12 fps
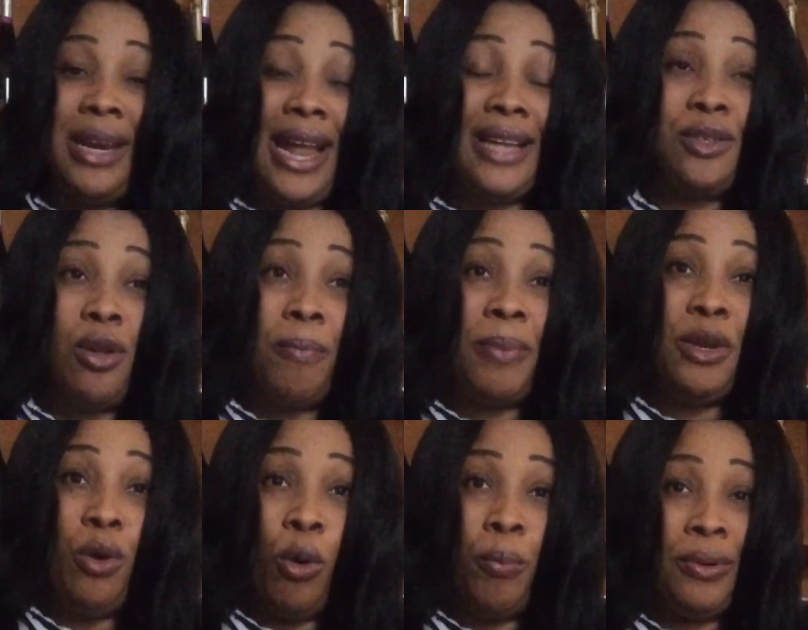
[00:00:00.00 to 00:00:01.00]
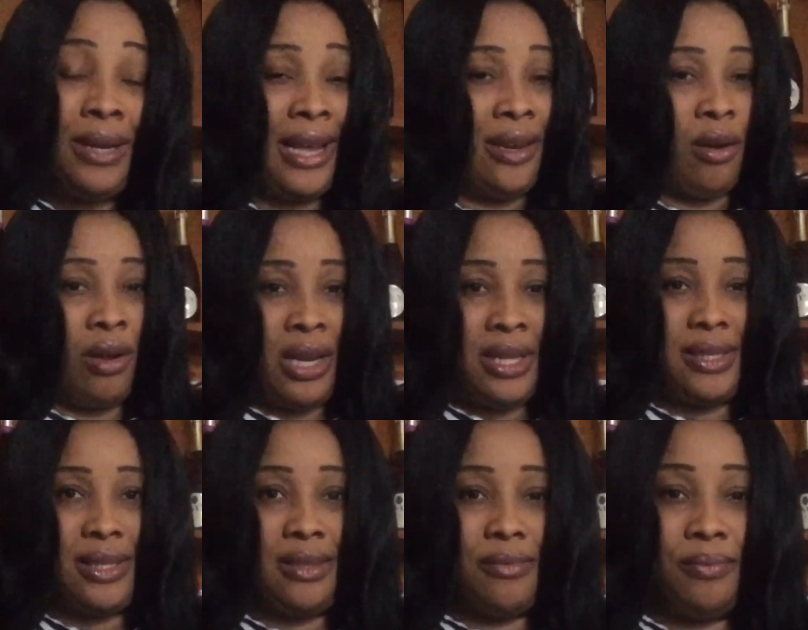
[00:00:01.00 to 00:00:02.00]
that is not being open and
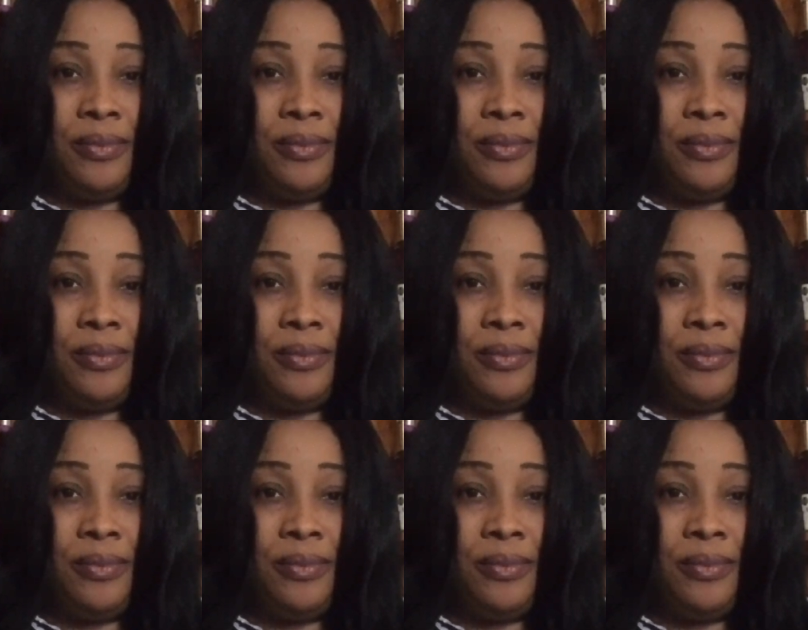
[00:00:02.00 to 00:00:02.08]
honest,